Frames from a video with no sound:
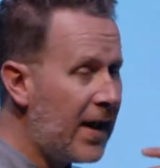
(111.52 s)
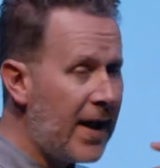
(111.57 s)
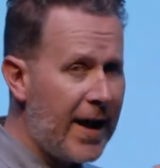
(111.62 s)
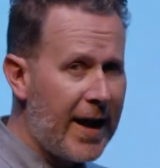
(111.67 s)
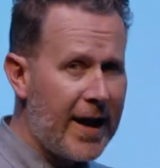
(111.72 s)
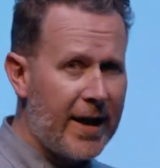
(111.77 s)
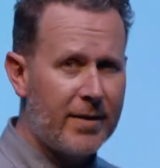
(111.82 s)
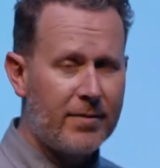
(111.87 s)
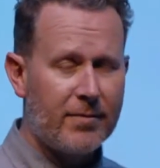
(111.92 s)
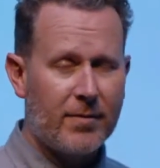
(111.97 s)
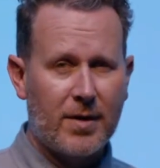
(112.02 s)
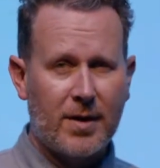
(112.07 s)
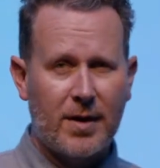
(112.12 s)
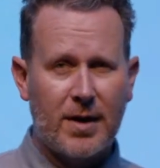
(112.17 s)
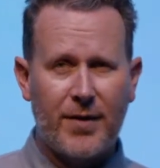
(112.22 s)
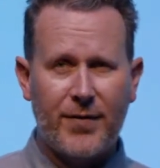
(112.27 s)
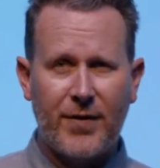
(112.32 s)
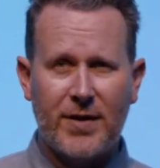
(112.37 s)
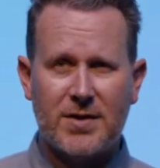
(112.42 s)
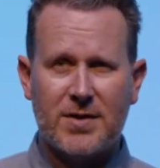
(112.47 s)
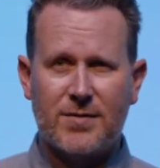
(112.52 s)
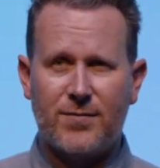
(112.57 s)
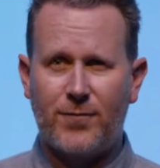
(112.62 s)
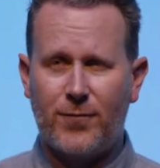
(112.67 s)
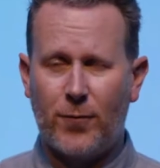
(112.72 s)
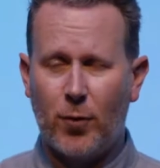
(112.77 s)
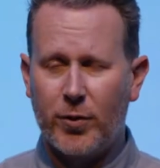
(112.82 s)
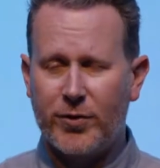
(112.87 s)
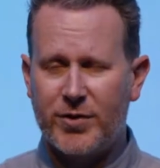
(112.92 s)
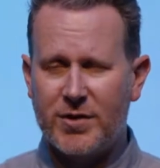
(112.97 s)
And in this
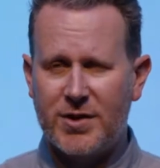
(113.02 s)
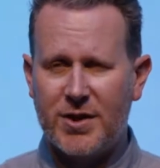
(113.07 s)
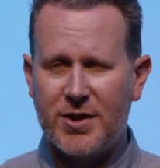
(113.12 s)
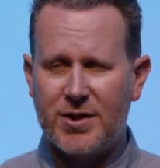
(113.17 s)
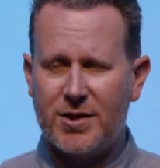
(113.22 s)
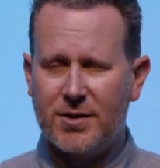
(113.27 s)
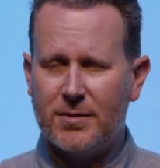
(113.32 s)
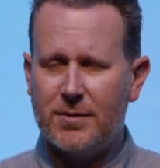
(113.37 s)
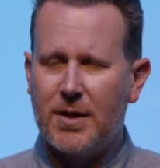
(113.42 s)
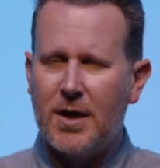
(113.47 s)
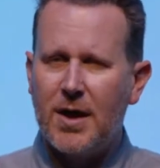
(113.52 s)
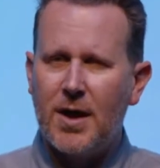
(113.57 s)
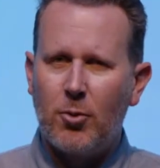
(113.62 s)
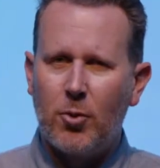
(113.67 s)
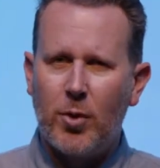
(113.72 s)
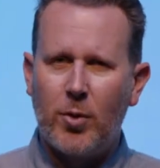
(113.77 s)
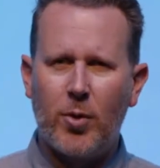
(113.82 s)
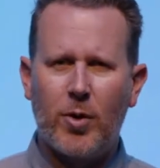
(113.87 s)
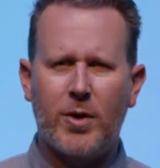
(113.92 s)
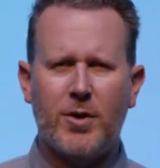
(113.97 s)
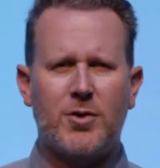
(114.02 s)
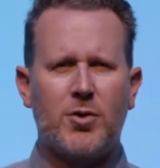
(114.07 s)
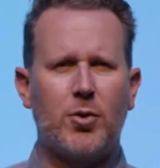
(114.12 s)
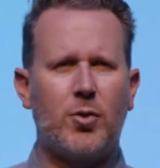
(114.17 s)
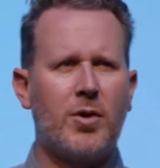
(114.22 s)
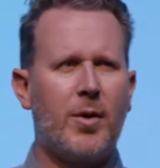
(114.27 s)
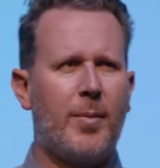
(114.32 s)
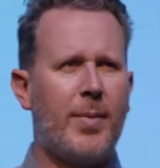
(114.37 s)
4th session, we want to talk